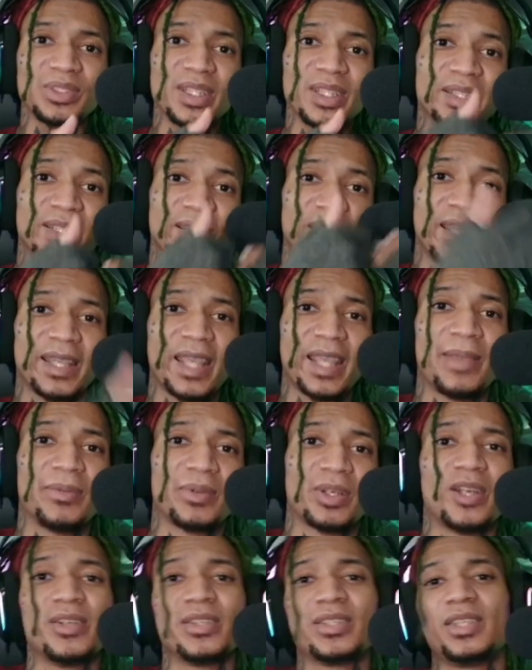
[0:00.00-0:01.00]
the in-game
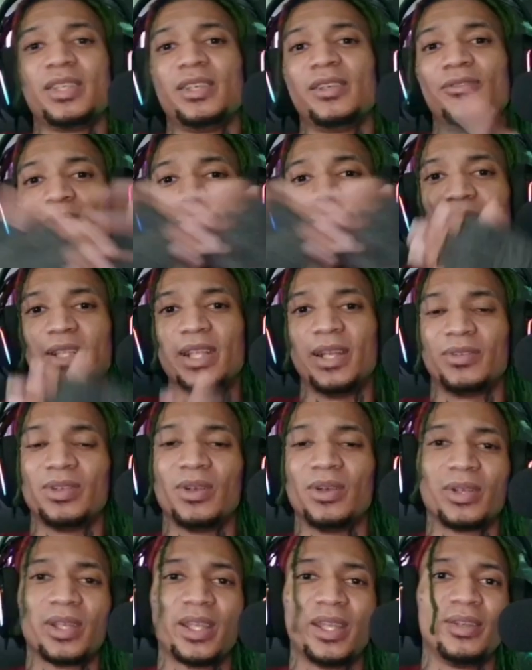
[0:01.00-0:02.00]
currency for a native
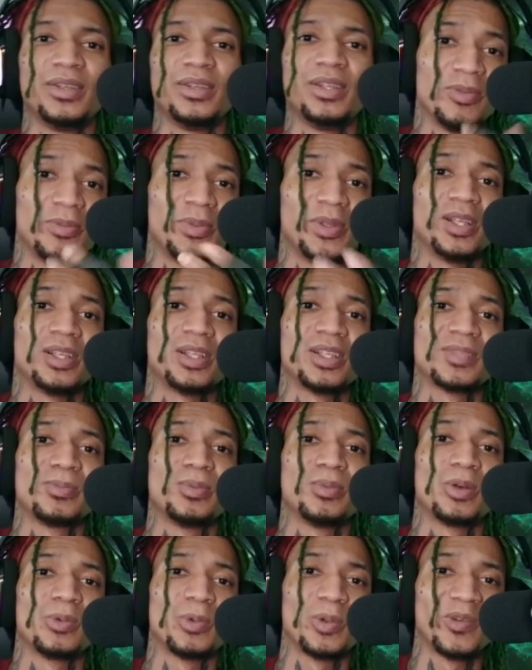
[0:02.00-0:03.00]
token. For being a good
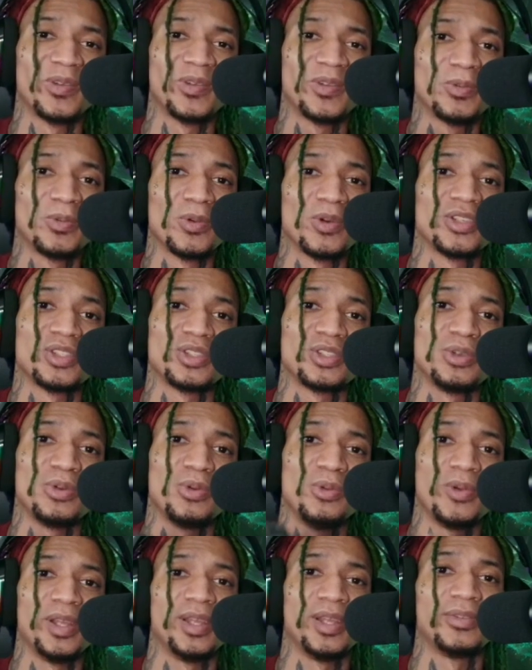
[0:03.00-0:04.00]
sport, we will reward you
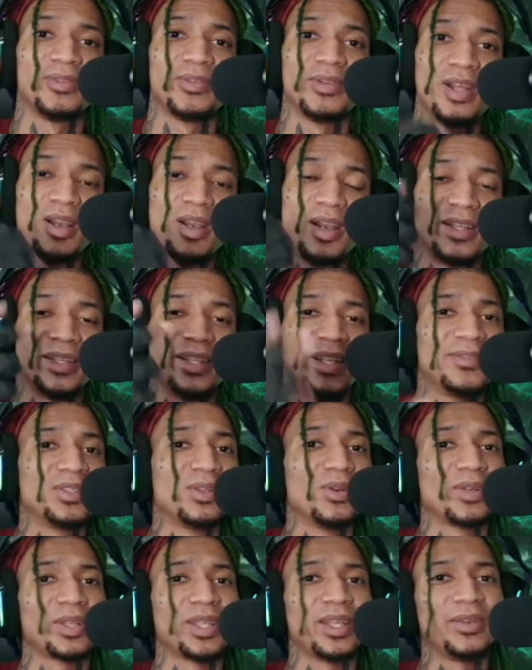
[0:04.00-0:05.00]
with our native
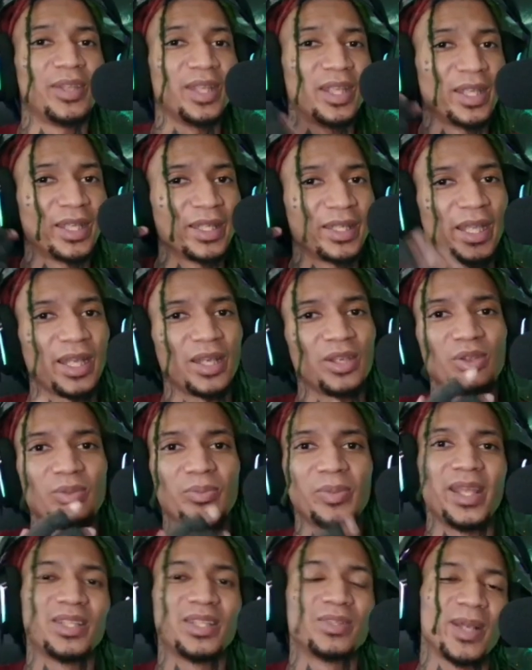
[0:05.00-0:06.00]
token, getting you
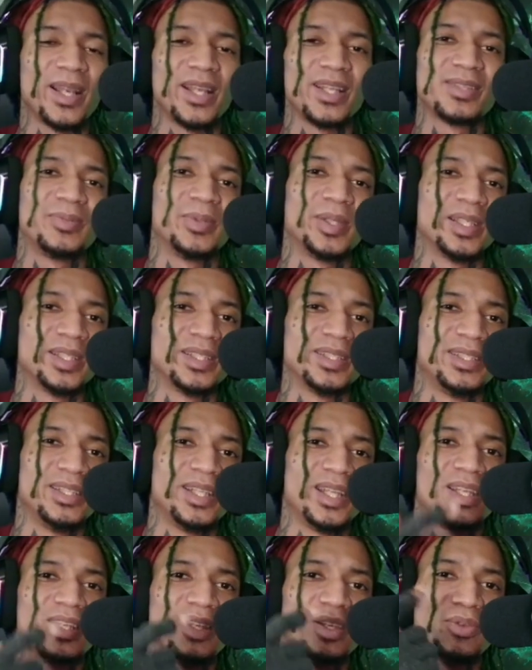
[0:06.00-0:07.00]
paid twice, because
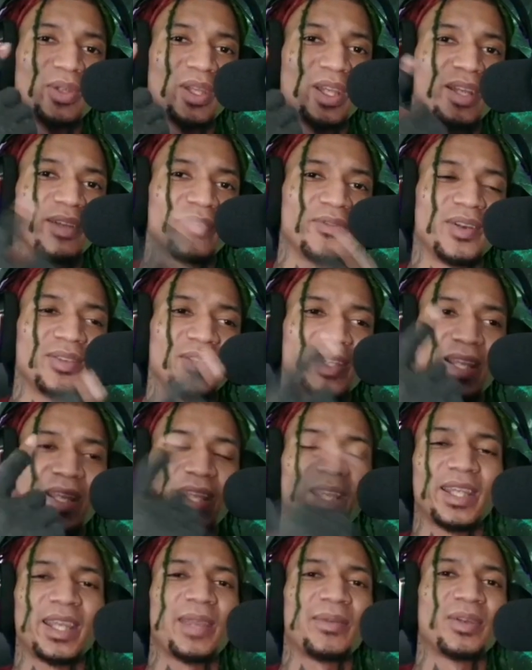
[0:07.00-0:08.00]
then you can convert the
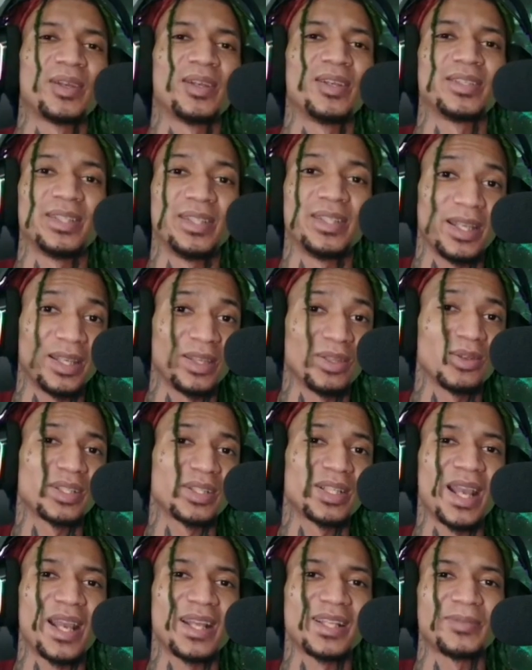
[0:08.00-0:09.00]
in-game currency that those
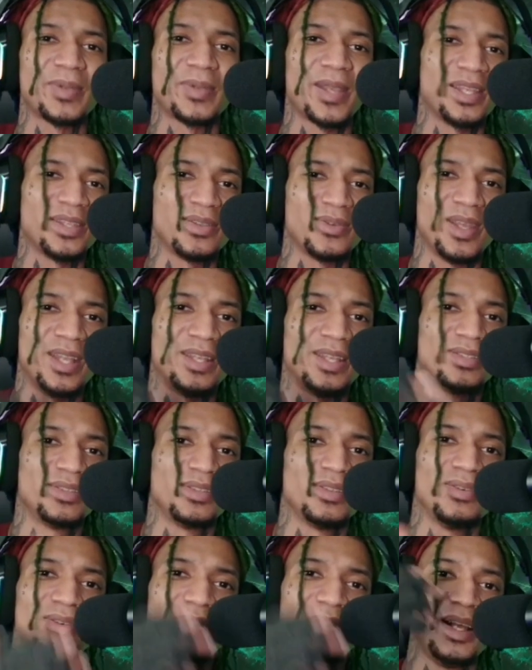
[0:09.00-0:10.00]
guys are paying you
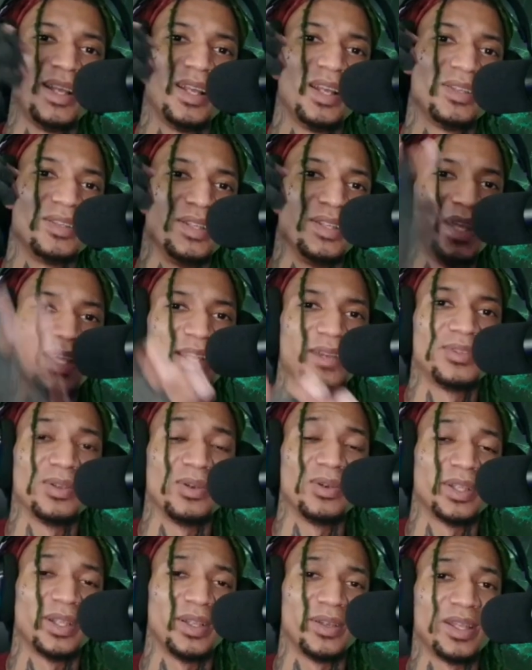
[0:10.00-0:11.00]
into the native
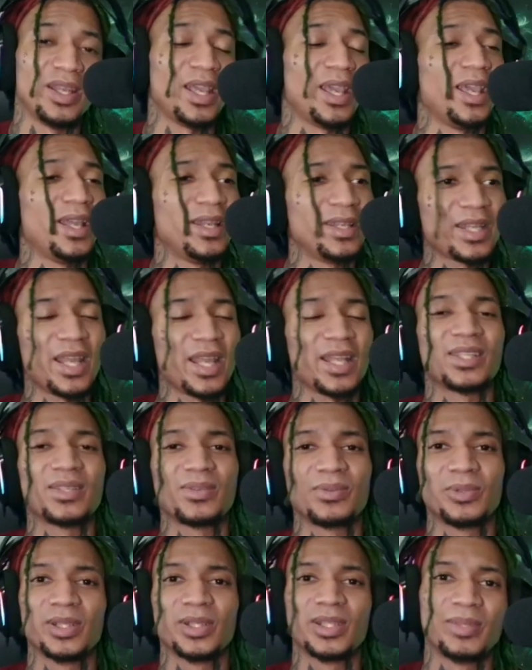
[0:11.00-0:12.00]
token. And that's
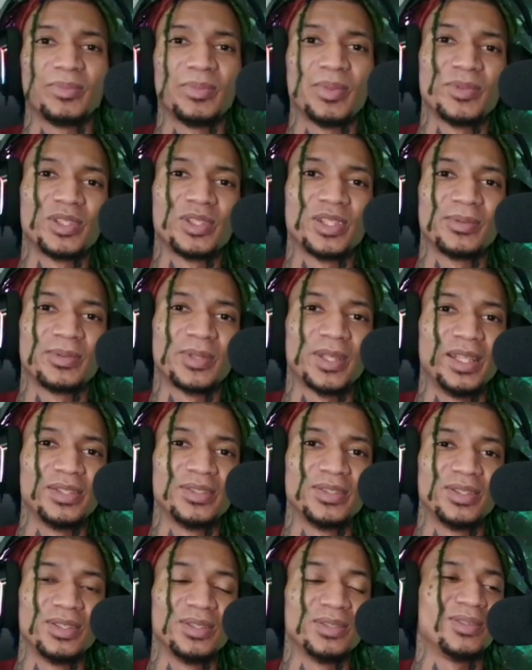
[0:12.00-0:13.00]
what the membership
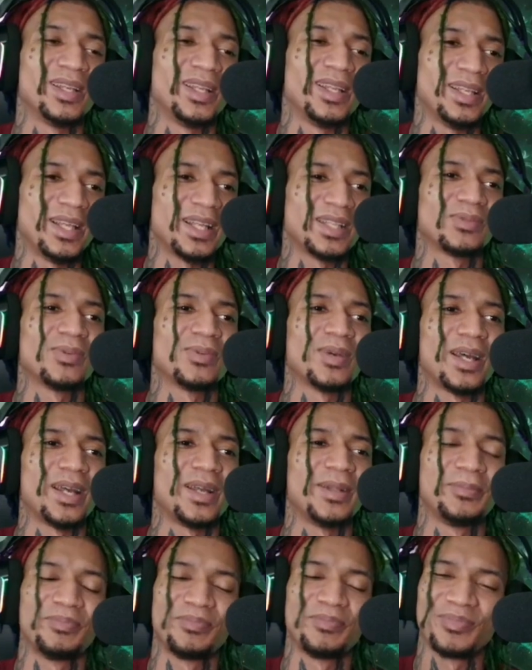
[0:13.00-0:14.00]
keys do, and that's
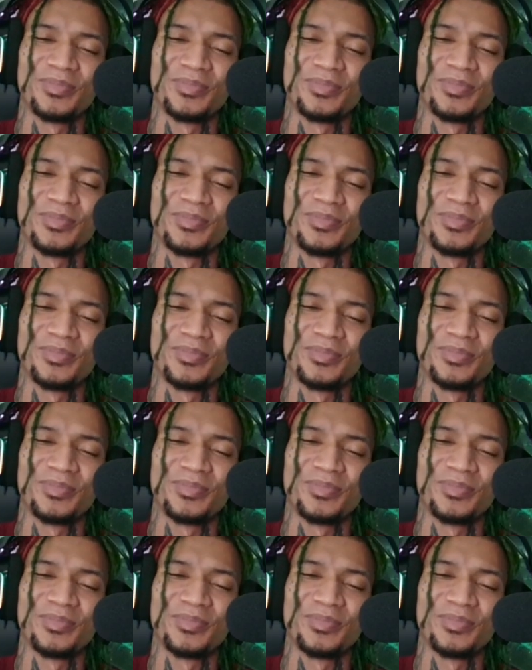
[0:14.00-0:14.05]
why